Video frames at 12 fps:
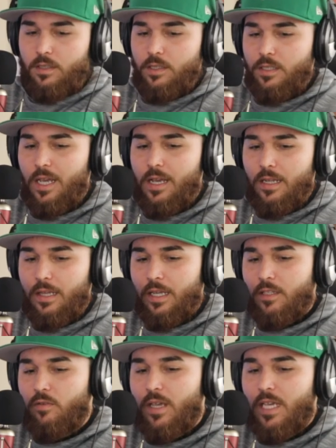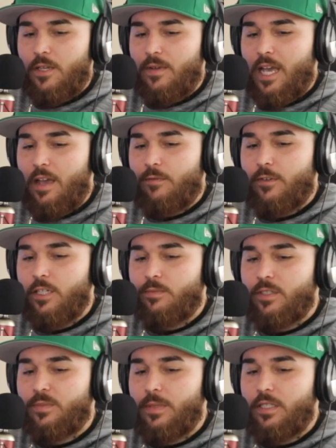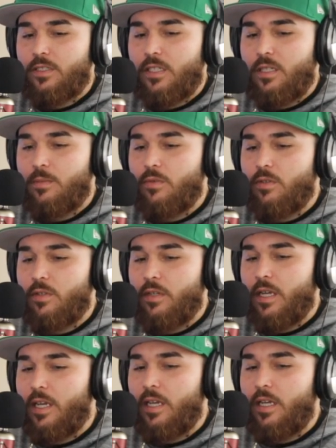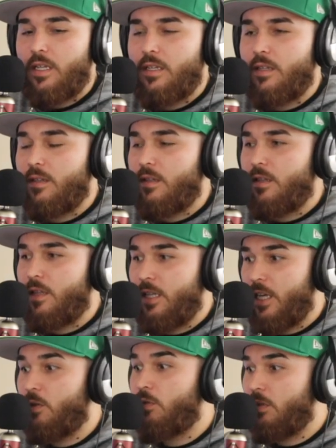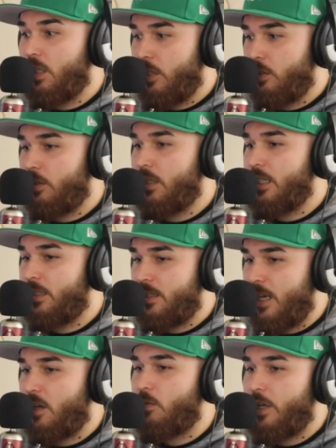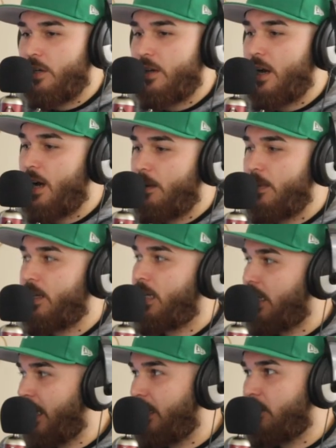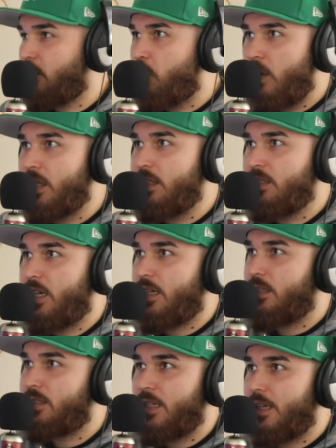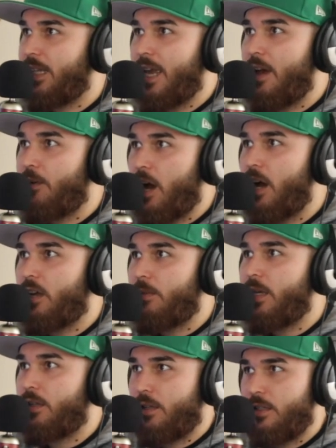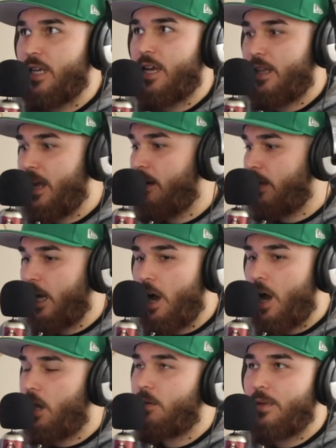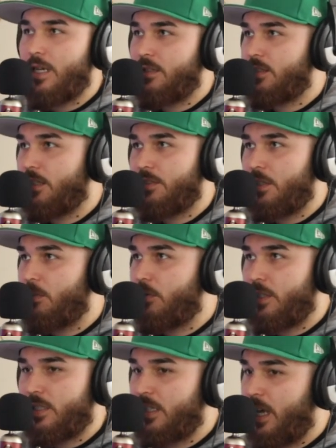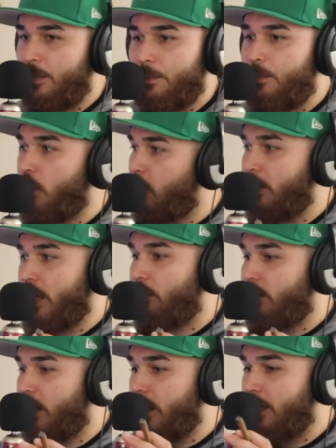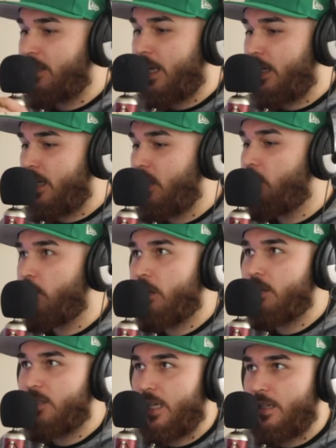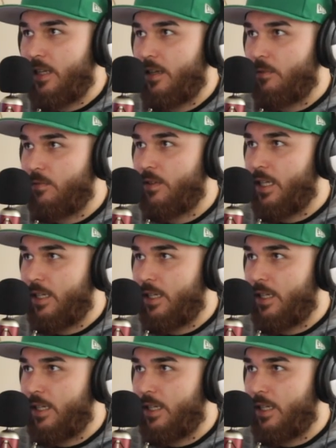Yeah, like you can't even have freedom of speech anymore and they will literally take away your comment in like 20 seconds. Like yeah, they have no, an automated, yeah, they have like an automated system where it's like, boom, they, they it's like keywords that they can, mm -hmm.